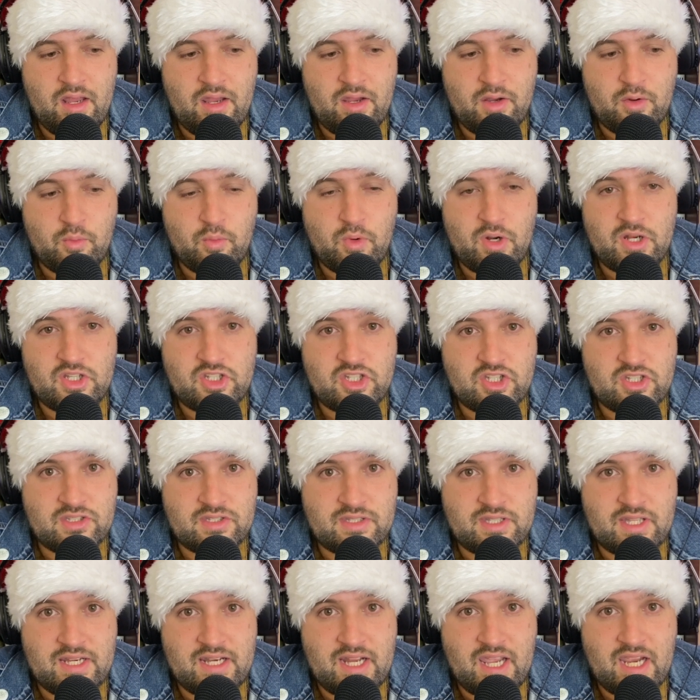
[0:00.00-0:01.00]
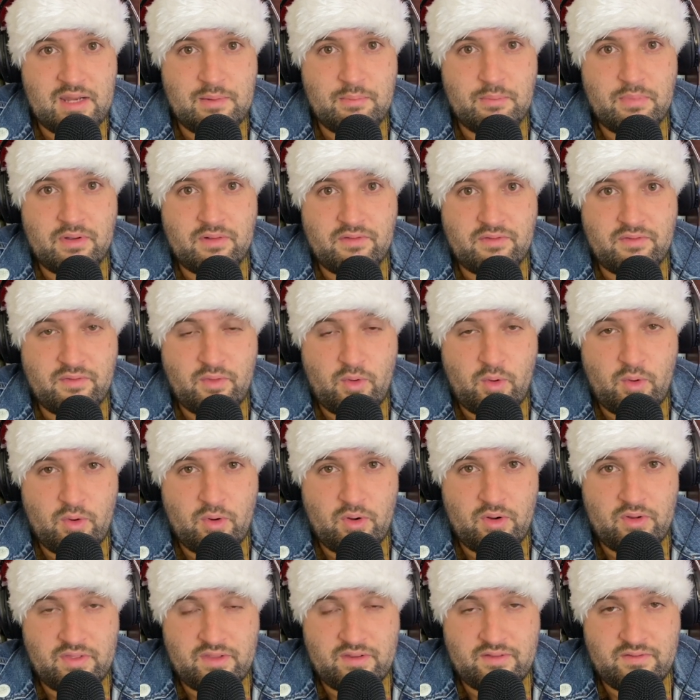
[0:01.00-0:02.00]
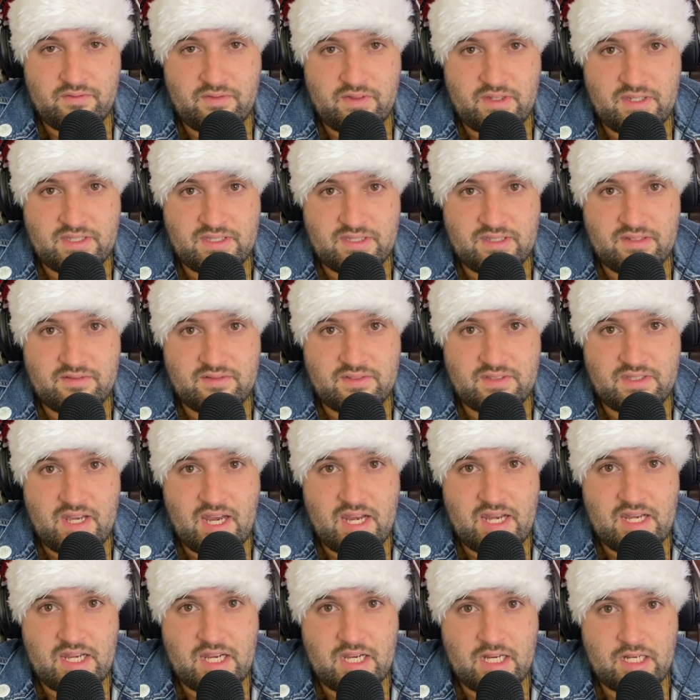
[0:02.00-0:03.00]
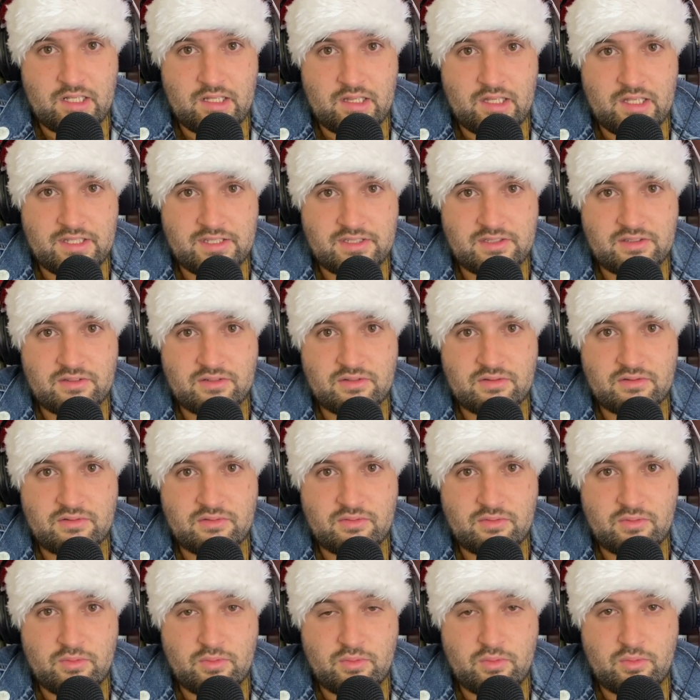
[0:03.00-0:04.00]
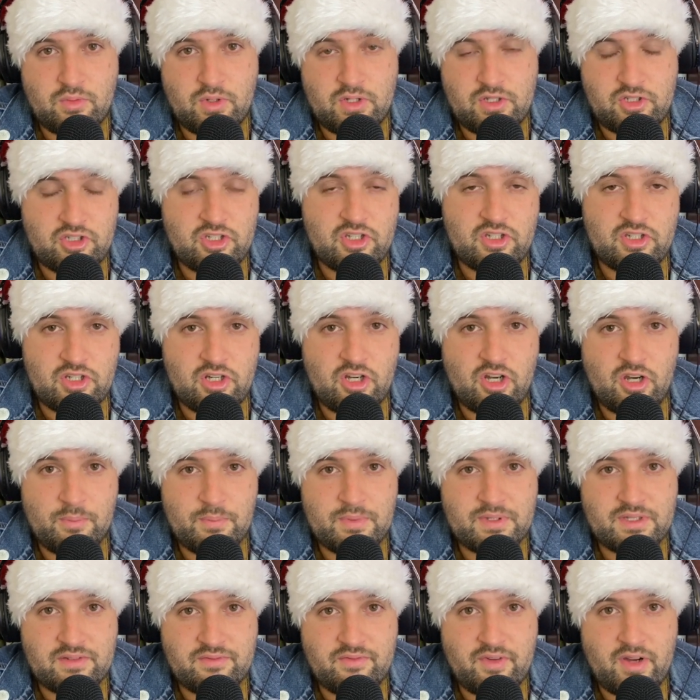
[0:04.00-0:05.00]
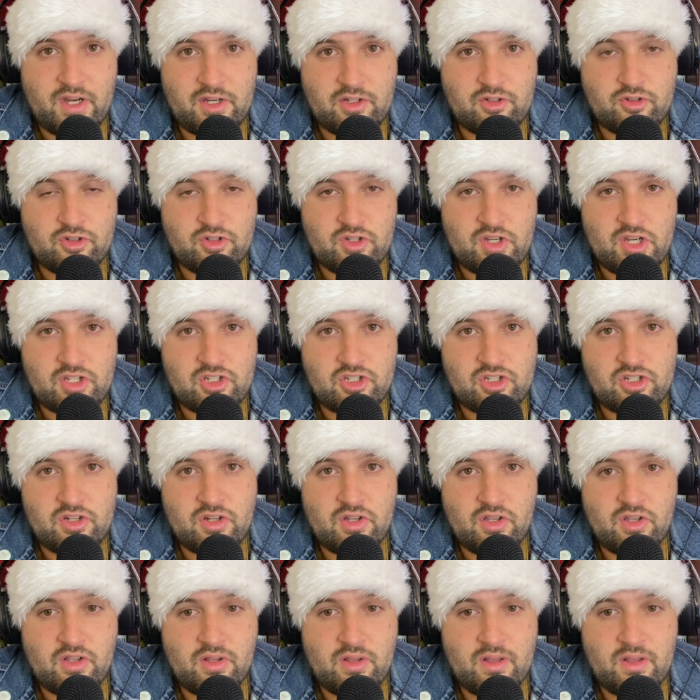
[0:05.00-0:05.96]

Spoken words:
which is the night before the Feast of St. Nicholas, which in Europe is a very traditional